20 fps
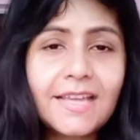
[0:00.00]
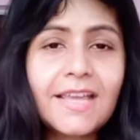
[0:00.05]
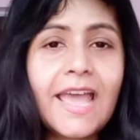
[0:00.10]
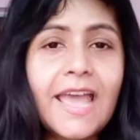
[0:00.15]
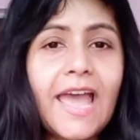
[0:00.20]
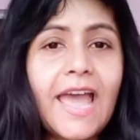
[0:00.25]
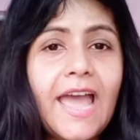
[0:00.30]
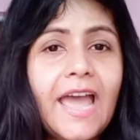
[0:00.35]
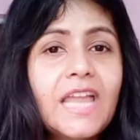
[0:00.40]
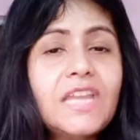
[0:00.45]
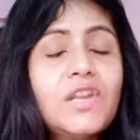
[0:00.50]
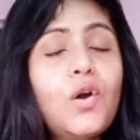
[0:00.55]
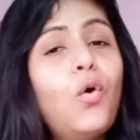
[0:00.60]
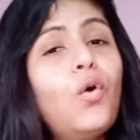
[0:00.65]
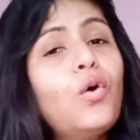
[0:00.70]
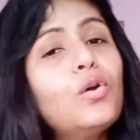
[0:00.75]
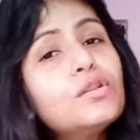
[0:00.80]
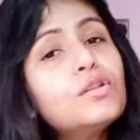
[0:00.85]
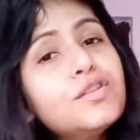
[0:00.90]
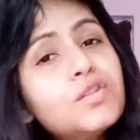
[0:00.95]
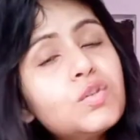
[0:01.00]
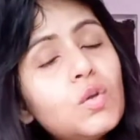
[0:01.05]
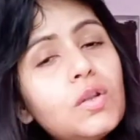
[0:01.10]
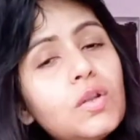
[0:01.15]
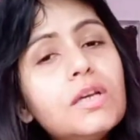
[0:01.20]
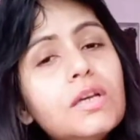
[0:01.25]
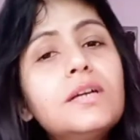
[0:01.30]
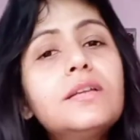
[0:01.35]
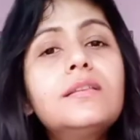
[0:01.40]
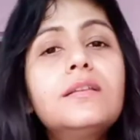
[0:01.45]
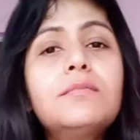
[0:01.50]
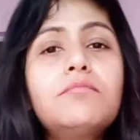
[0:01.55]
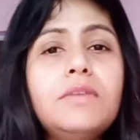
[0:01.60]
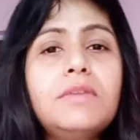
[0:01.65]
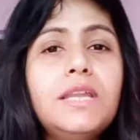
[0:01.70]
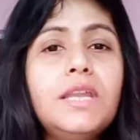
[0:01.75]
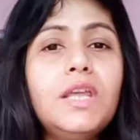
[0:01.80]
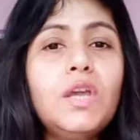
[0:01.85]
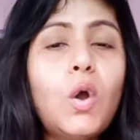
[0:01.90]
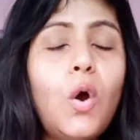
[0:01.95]
and also learn the
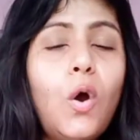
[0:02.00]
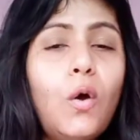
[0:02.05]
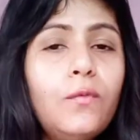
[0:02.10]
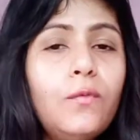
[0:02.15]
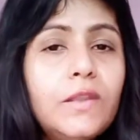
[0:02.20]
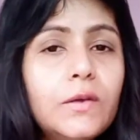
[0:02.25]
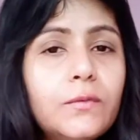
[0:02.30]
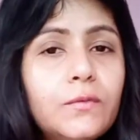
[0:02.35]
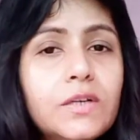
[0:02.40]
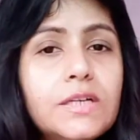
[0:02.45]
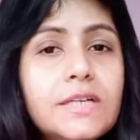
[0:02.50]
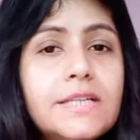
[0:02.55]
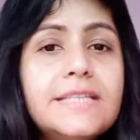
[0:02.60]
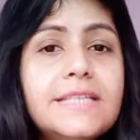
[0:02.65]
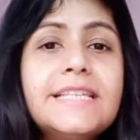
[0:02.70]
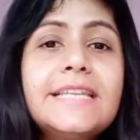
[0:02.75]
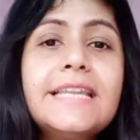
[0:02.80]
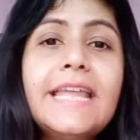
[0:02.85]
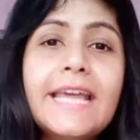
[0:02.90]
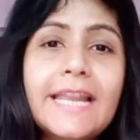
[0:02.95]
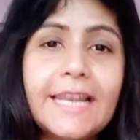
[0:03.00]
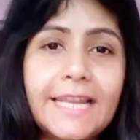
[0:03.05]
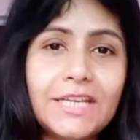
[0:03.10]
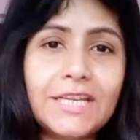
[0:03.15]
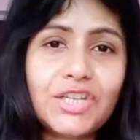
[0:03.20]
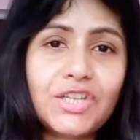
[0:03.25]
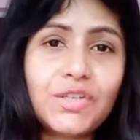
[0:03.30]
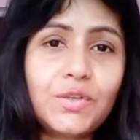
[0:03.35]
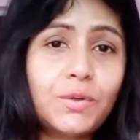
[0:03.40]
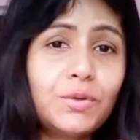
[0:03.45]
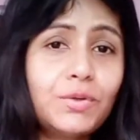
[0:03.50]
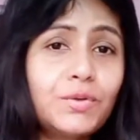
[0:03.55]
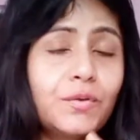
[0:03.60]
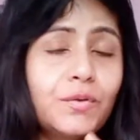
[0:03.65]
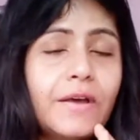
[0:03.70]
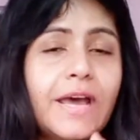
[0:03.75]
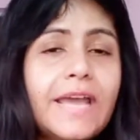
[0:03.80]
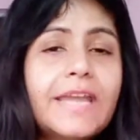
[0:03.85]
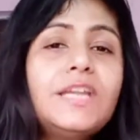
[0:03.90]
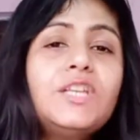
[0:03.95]
meaning of the words in English. Don't
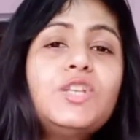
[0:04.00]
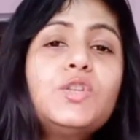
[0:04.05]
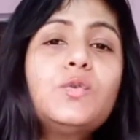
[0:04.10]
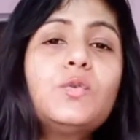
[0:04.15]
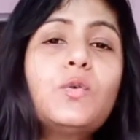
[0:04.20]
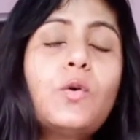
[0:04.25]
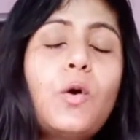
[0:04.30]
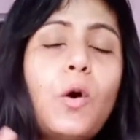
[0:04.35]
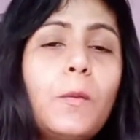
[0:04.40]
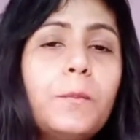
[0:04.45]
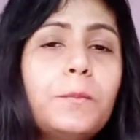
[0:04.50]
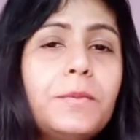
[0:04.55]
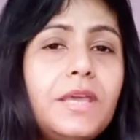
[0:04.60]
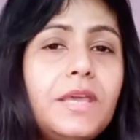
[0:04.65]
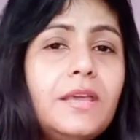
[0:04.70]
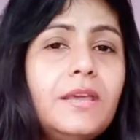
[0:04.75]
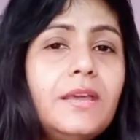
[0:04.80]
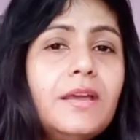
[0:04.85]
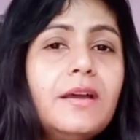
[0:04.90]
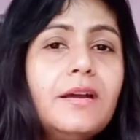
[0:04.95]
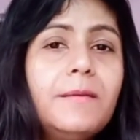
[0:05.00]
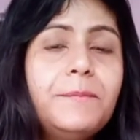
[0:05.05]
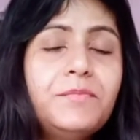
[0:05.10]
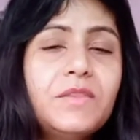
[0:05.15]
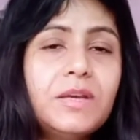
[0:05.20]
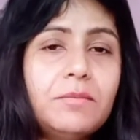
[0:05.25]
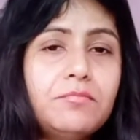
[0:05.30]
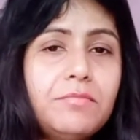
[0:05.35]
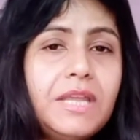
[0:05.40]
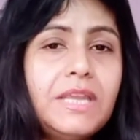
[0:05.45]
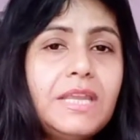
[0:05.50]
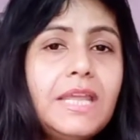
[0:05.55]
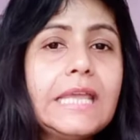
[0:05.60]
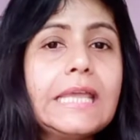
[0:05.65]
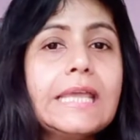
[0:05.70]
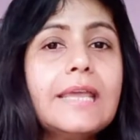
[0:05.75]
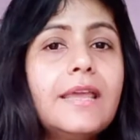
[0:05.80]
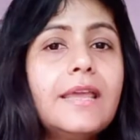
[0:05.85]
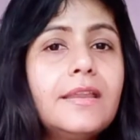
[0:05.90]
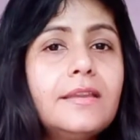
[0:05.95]
try to copy the meaning
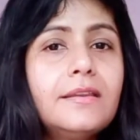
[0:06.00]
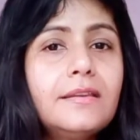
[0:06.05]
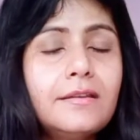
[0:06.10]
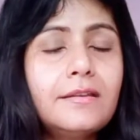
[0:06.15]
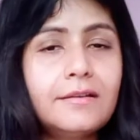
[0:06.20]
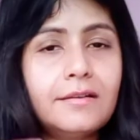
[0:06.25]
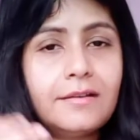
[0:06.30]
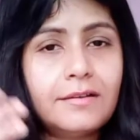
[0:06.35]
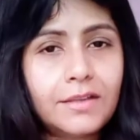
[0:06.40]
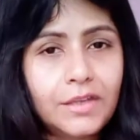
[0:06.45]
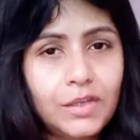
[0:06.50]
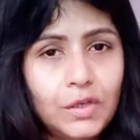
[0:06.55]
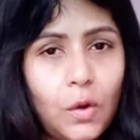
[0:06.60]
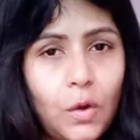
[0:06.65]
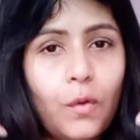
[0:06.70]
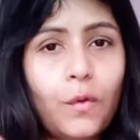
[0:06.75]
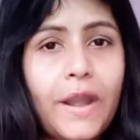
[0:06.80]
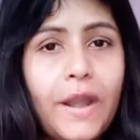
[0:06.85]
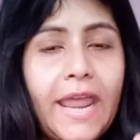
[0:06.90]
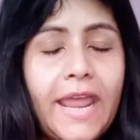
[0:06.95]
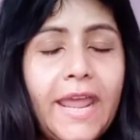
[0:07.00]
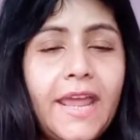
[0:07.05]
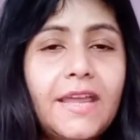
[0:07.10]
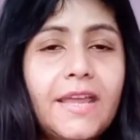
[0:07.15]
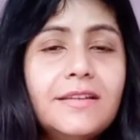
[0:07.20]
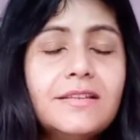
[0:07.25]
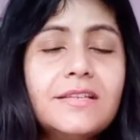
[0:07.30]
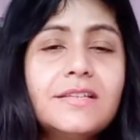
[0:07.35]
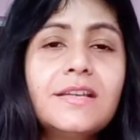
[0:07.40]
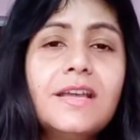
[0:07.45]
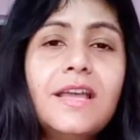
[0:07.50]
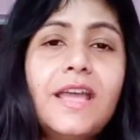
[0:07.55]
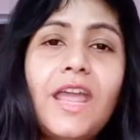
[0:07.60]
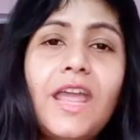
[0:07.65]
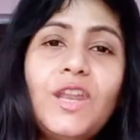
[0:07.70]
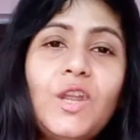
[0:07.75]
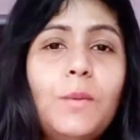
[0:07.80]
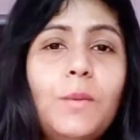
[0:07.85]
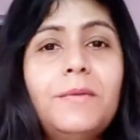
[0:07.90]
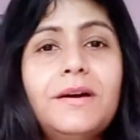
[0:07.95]
in your head
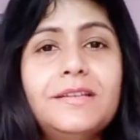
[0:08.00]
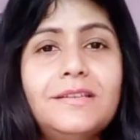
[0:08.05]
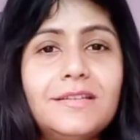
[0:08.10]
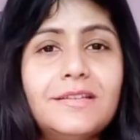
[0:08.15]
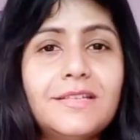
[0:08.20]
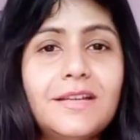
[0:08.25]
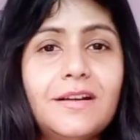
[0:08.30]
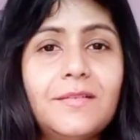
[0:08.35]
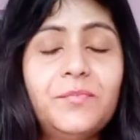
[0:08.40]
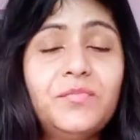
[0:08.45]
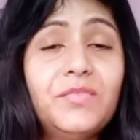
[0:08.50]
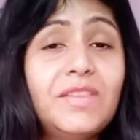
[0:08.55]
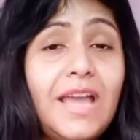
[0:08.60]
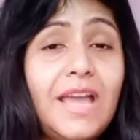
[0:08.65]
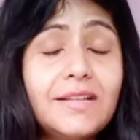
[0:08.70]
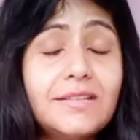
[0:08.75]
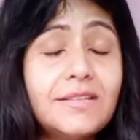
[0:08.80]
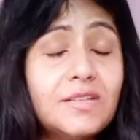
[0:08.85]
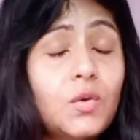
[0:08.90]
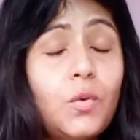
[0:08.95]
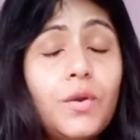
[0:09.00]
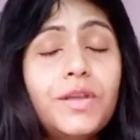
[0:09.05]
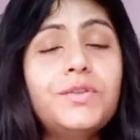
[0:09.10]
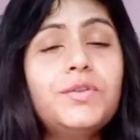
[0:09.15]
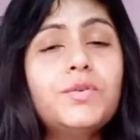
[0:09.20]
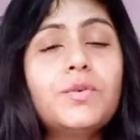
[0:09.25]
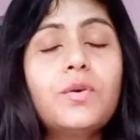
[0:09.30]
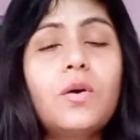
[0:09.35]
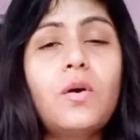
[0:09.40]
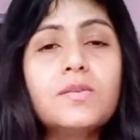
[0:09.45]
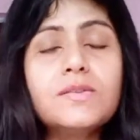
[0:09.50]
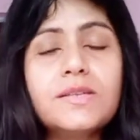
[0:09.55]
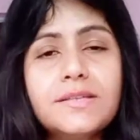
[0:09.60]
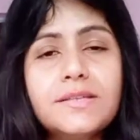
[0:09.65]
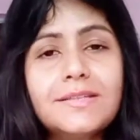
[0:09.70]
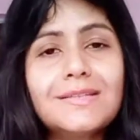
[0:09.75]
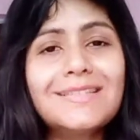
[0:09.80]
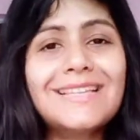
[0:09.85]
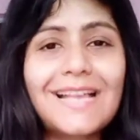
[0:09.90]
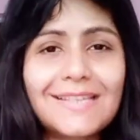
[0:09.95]
in your mother tongue. That's going to cause a
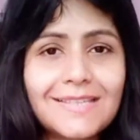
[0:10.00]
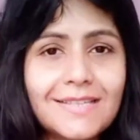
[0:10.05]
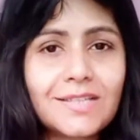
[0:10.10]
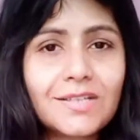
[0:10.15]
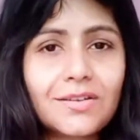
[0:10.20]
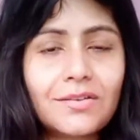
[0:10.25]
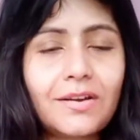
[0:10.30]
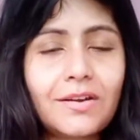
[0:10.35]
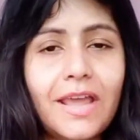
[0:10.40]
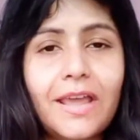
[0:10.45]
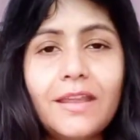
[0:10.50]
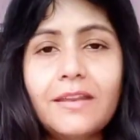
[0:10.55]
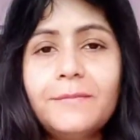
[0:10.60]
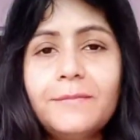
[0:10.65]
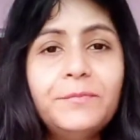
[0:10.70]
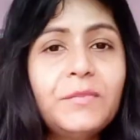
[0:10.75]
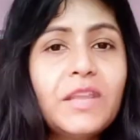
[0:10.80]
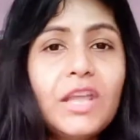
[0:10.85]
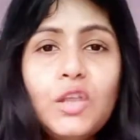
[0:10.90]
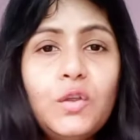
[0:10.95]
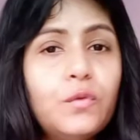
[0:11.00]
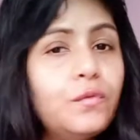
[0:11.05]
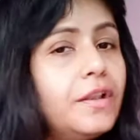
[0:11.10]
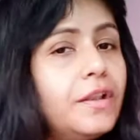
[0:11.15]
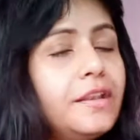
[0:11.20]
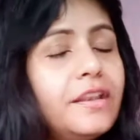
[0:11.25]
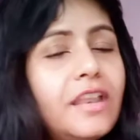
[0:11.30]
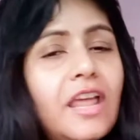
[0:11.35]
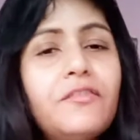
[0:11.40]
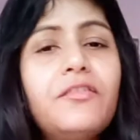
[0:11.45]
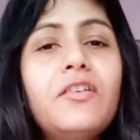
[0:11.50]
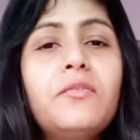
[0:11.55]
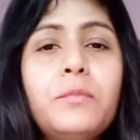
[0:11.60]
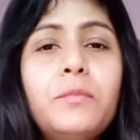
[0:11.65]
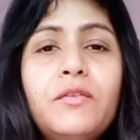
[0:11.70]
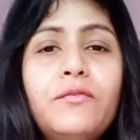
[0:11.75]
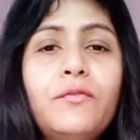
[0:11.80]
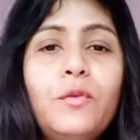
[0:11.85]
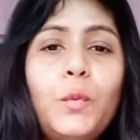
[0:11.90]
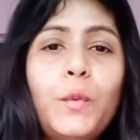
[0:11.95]
disaster and you will never
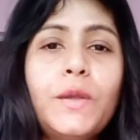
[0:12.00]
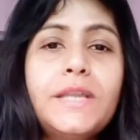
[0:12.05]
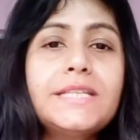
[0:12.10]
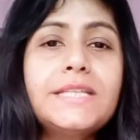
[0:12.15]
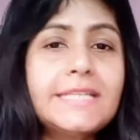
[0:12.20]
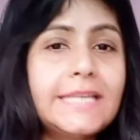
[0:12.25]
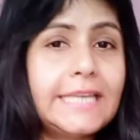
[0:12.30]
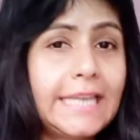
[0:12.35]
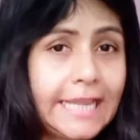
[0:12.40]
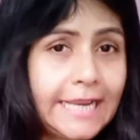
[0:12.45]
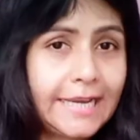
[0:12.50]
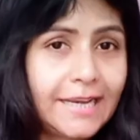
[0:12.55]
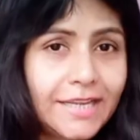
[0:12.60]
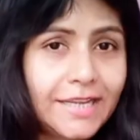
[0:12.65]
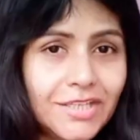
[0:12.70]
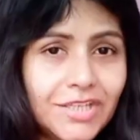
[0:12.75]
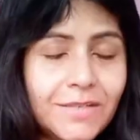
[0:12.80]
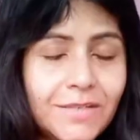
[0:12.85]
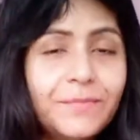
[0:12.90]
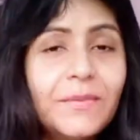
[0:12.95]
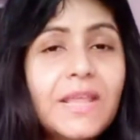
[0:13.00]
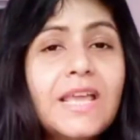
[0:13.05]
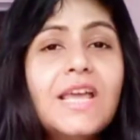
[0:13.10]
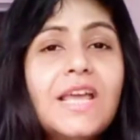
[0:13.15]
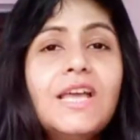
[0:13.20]
be fluent in English.